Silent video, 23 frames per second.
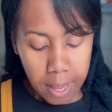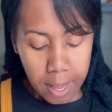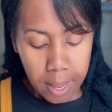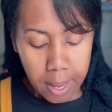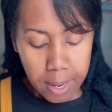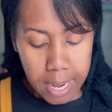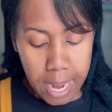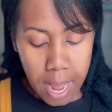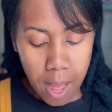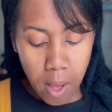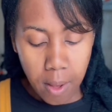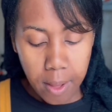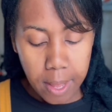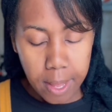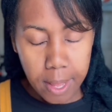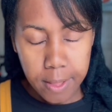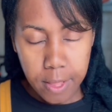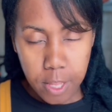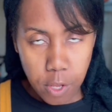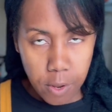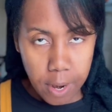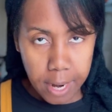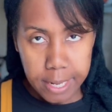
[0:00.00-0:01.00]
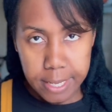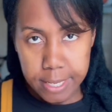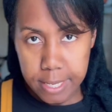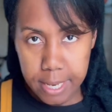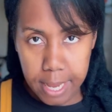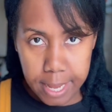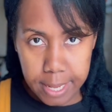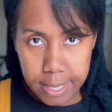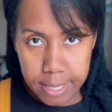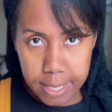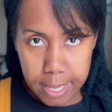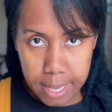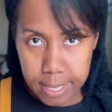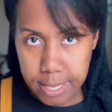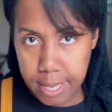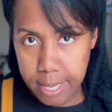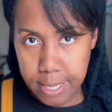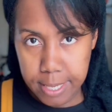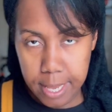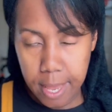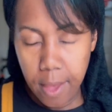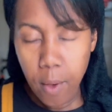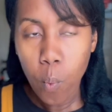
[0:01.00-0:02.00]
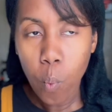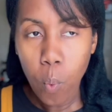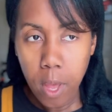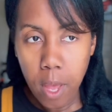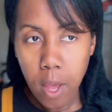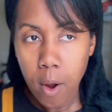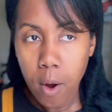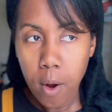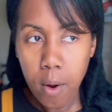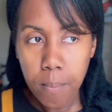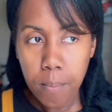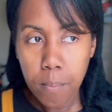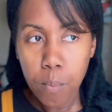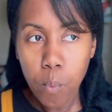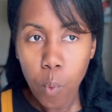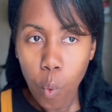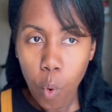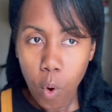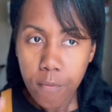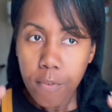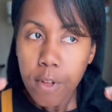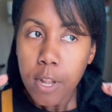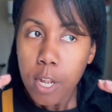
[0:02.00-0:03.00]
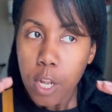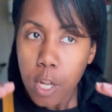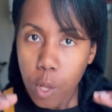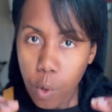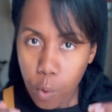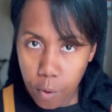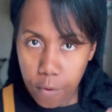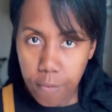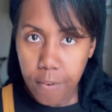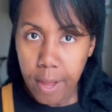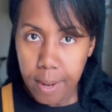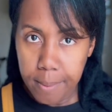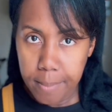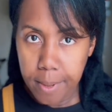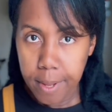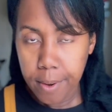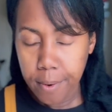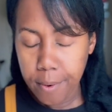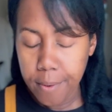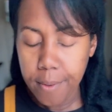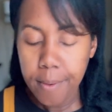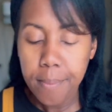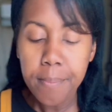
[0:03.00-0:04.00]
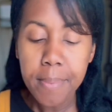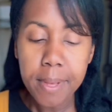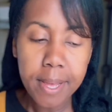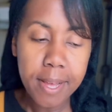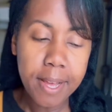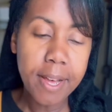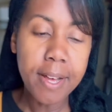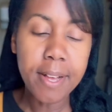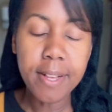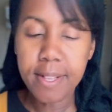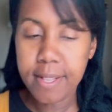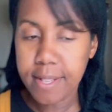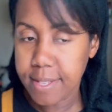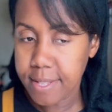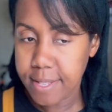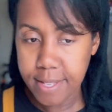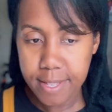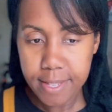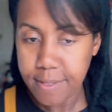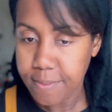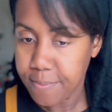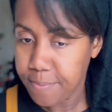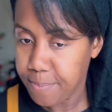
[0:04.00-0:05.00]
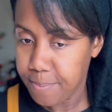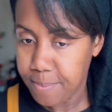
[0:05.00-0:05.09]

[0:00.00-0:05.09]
Now, in the United States, as I say, we are more of a lower fat butter because